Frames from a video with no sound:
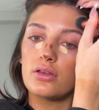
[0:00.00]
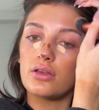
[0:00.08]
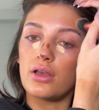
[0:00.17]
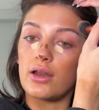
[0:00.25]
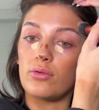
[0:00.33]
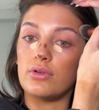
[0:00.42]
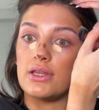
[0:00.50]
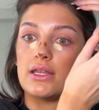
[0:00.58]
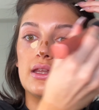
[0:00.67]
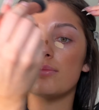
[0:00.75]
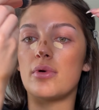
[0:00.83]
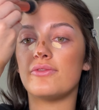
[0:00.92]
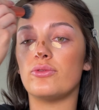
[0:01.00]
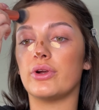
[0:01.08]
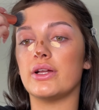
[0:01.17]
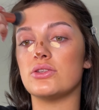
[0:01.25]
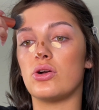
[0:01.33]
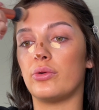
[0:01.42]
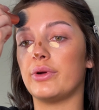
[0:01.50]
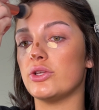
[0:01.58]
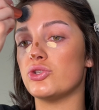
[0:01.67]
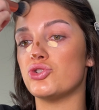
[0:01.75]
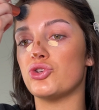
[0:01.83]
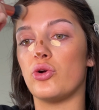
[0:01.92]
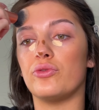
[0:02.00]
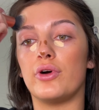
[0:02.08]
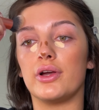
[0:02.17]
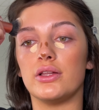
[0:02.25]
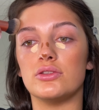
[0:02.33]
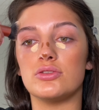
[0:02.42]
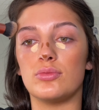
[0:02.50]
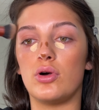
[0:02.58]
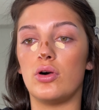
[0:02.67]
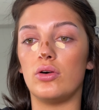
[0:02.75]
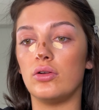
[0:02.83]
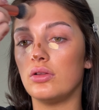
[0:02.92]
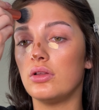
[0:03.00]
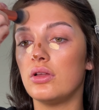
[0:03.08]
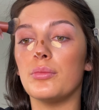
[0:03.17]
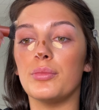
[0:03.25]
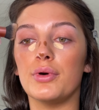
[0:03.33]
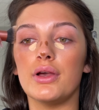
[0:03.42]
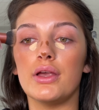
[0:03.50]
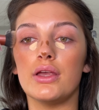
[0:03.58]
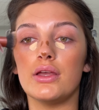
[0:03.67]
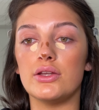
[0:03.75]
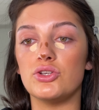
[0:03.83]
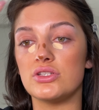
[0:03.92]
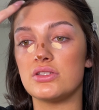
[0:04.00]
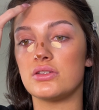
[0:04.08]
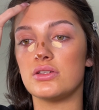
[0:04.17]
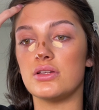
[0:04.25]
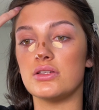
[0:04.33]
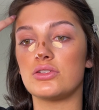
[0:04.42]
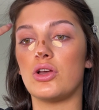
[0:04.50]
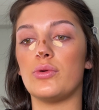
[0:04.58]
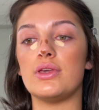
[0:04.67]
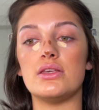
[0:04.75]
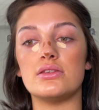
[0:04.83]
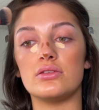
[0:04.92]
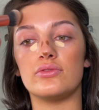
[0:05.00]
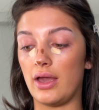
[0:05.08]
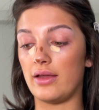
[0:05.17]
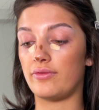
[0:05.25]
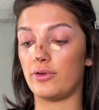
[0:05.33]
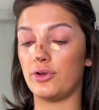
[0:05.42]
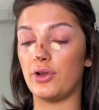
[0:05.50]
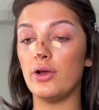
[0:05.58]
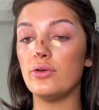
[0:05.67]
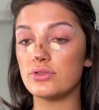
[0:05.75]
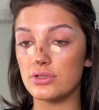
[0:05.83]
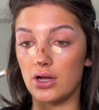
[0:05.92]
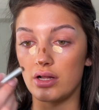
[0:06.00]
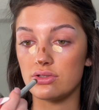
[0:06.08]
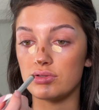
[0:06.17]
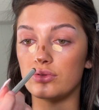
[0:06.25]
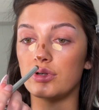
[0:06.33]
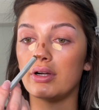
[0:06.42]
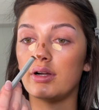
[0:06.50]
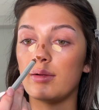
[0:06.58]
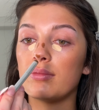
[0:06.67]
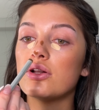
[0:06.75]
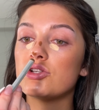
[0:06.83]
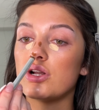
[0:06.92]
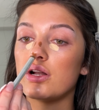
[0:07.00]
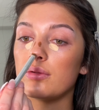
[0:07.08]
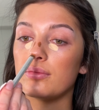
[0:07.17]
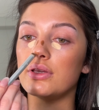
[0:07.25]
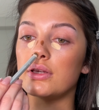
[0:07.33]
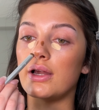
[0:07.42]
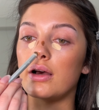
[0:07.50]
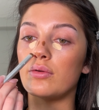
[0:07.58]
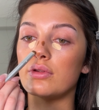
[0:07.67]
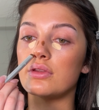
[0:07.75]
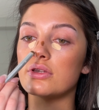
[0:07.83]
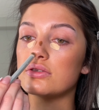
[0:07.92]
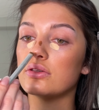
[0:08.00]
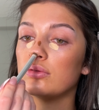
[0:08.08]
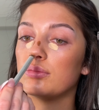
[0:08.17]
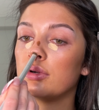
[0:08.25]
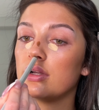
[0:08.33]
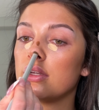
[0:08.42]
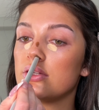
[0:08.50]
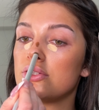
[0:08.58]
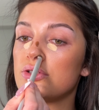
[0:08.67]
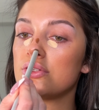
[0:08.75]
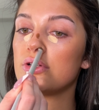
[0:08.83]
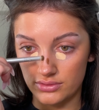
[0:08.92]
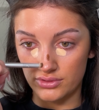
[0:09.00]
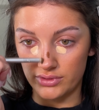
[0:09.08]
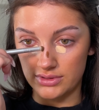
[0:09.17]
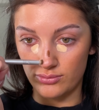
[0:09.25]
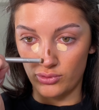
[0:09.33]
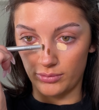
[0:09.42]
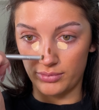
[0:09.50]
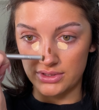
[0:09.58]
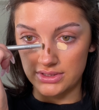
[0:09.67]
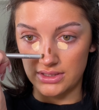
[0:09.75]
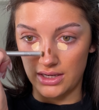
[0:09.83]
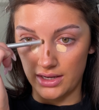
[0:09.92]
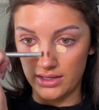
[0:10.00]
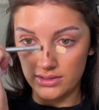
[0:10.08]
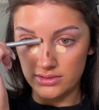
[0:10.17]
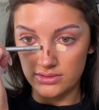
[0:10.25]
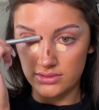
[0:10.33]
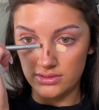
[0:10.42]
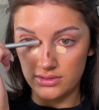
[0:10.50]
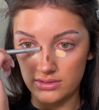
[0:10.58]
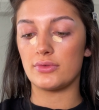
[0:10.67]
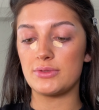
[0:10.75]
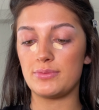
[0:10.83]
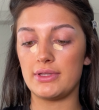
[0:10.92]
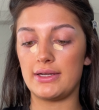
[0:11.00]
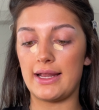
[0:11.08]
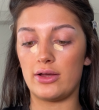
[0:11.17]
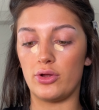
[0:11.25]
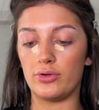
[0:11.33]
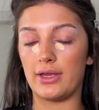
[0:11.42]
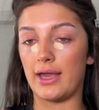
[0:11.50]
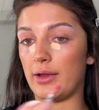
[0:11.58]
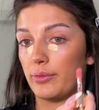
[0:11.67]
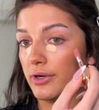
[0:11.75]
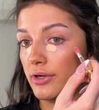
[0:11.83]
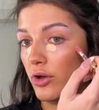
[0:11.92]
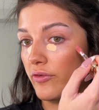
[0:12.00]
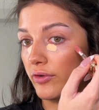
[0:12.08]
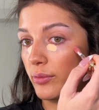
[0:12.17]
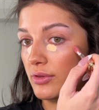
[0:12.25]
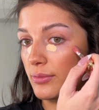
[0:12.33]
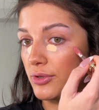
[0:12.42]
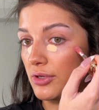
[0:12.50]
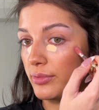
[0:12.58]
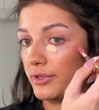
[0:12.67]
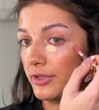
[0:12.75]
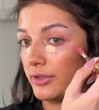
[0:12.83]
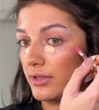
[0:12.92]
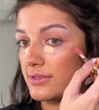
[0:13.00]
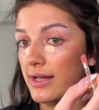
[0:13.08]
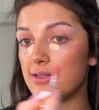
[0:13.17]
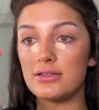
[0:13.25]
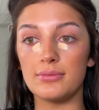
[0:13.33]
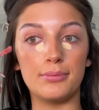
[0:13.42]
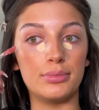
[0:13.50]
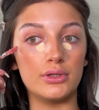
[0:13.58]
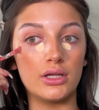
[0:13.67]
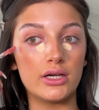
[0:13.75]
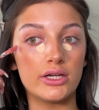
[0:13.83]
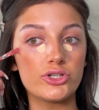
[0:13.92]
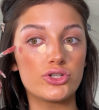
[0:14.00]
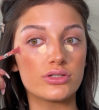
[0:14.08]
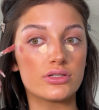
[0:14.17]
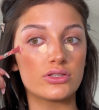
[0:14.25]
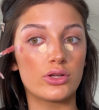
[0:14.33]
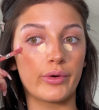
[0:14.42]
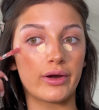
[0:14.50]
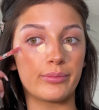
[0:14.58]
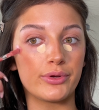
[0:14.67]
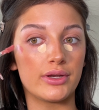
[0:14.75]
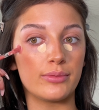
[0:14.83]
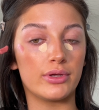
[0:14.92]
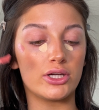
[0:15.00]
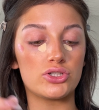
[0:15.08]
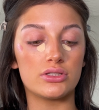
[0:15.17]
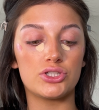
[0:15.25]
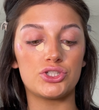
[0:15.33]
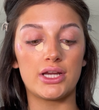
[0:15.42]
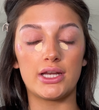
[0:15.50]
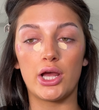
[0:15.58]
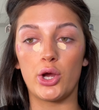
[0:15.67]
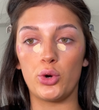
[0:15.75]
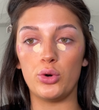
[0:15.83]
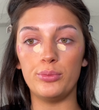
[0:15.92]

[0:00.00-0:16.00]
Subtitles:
I don't need it, my forehead's already so fucking small, but it just is cohesive. For nose contour, I'm gonna try to blend it out with this little brush so it's more precise. Let's blend it out okay. We're gonna go over it with the Beauty Blender. Let's add some blush. This is the Rare Beauty blush in the shade Hope.